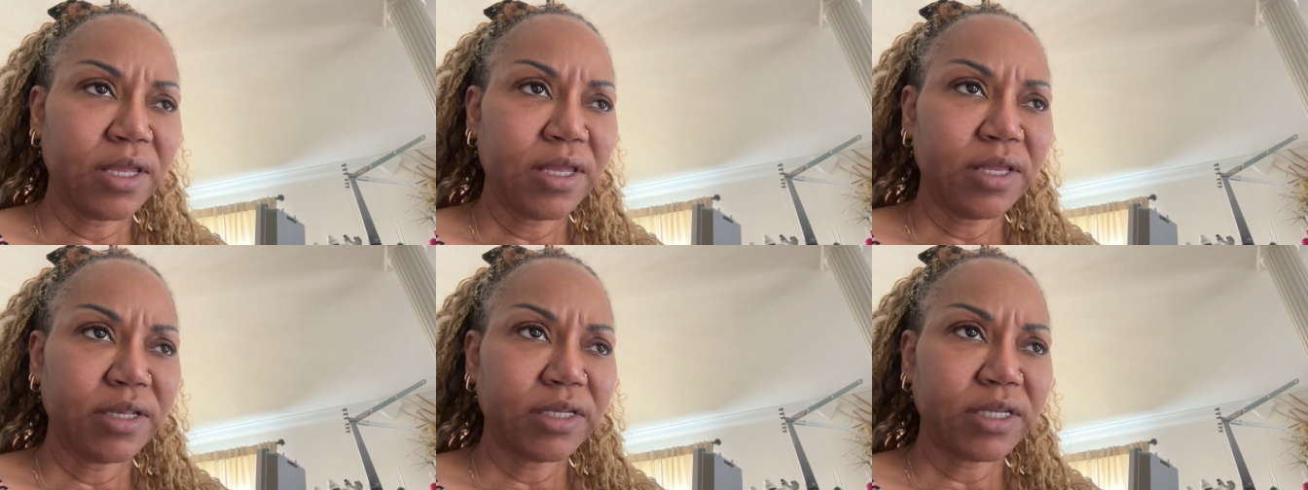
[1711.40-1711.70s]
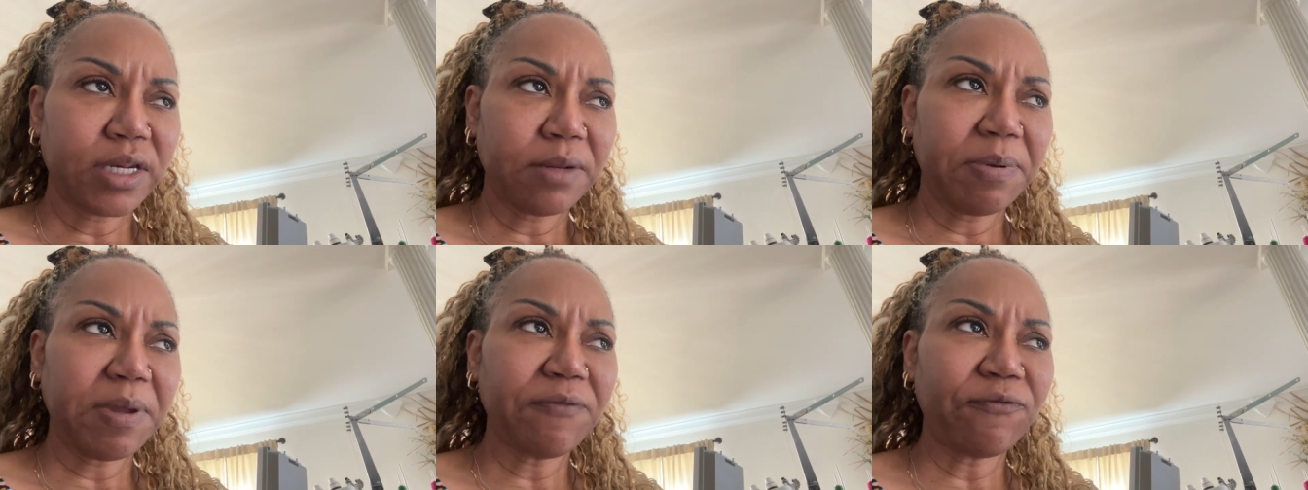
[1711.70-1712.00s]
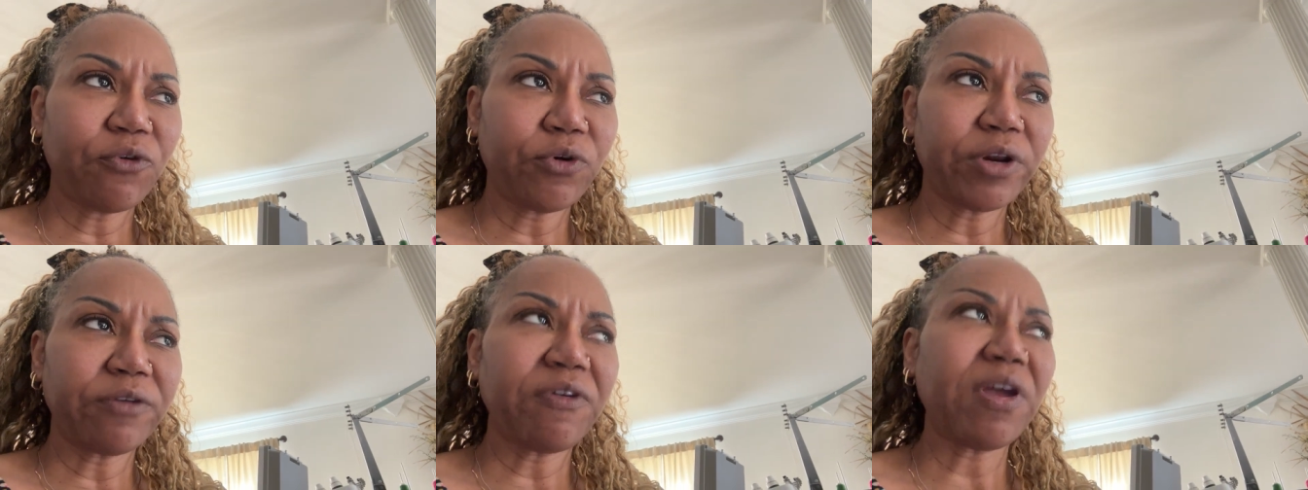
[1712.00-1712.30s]
Did I pay
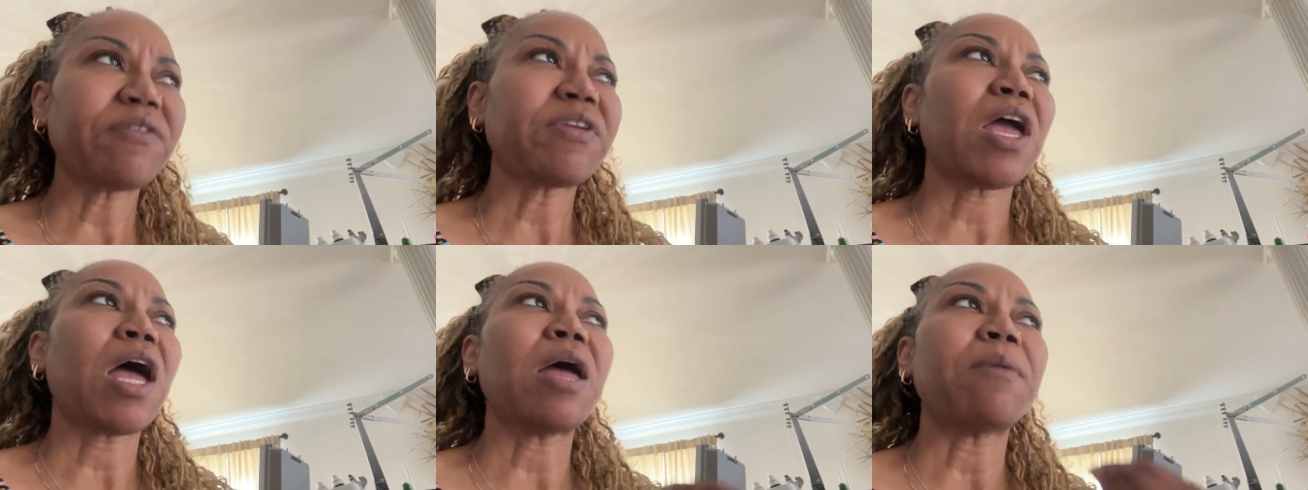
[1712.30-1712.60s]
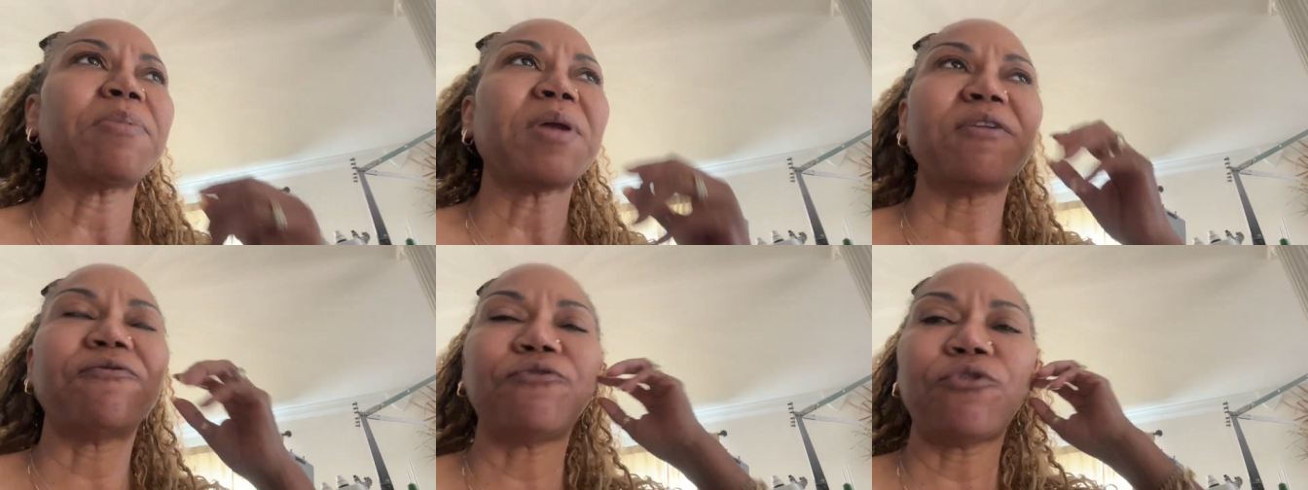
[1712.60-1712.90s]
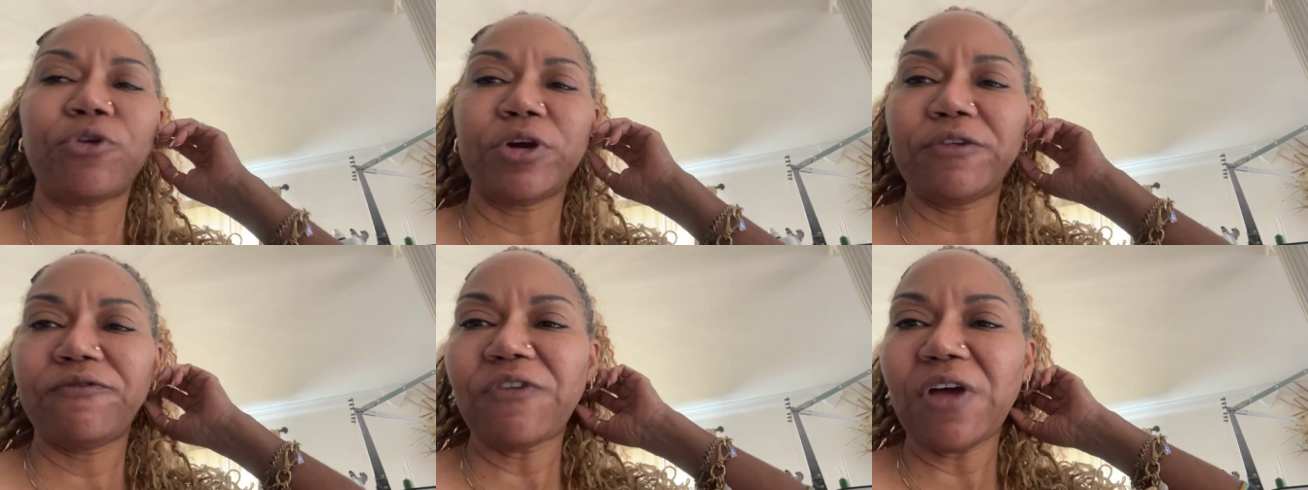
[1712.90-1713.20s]
$4,500? Yeah, I paid
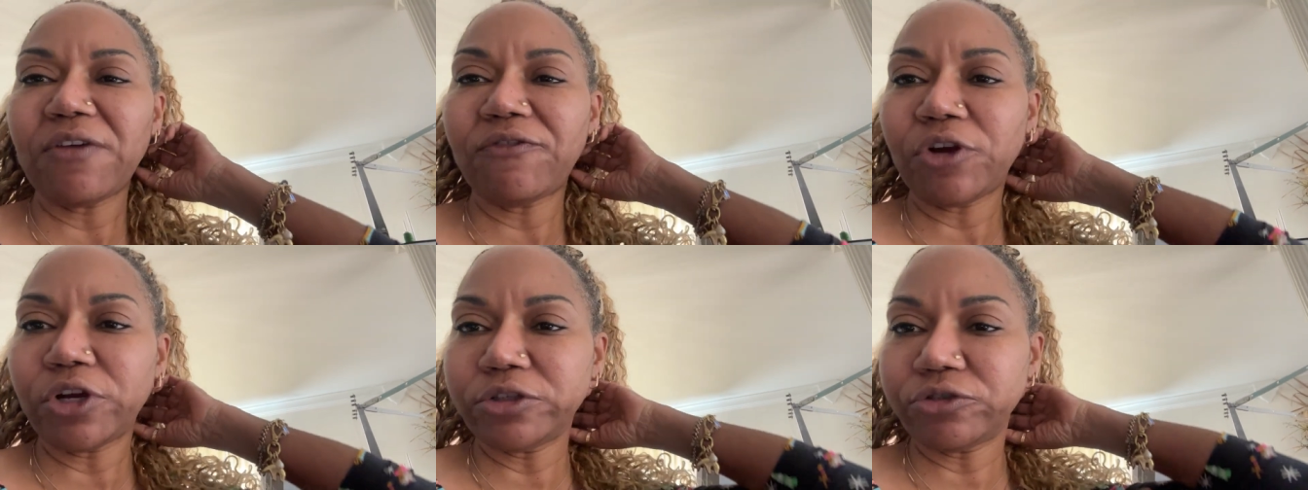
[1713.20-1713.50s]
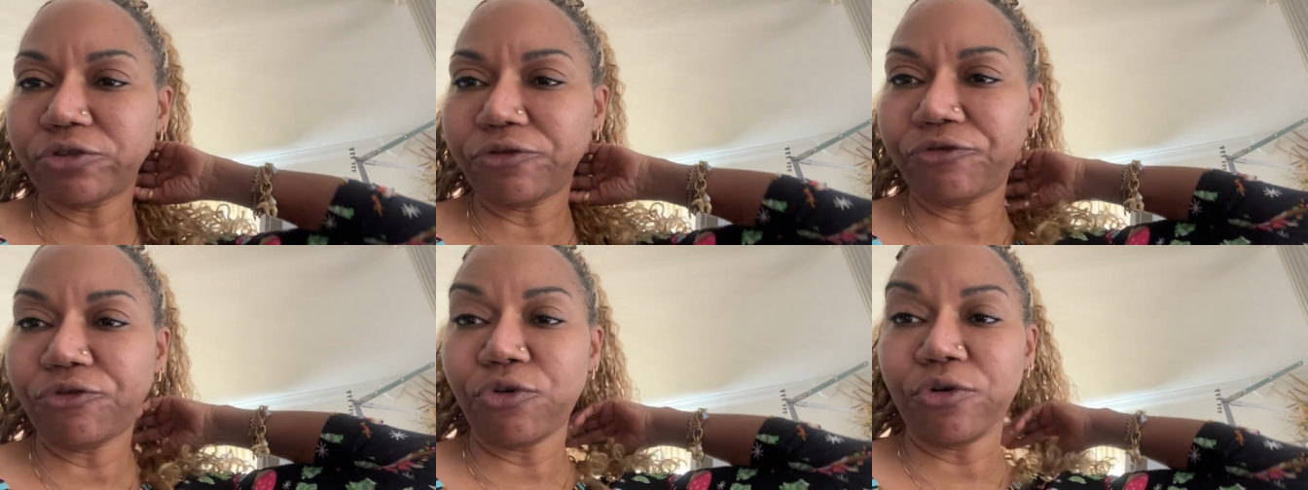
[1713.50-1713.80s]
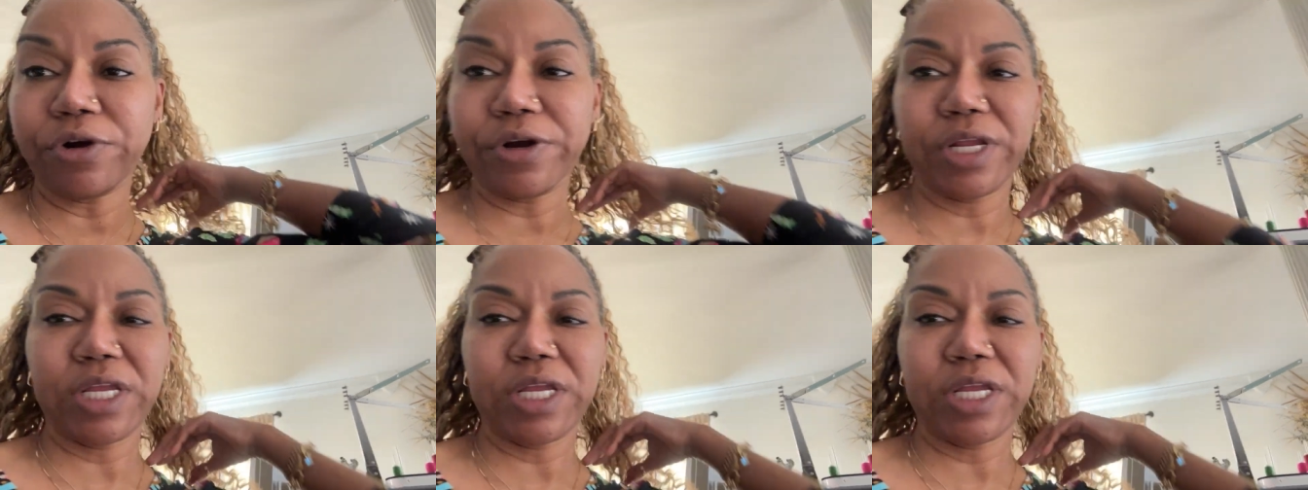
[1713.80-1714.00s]
$4,500 for it.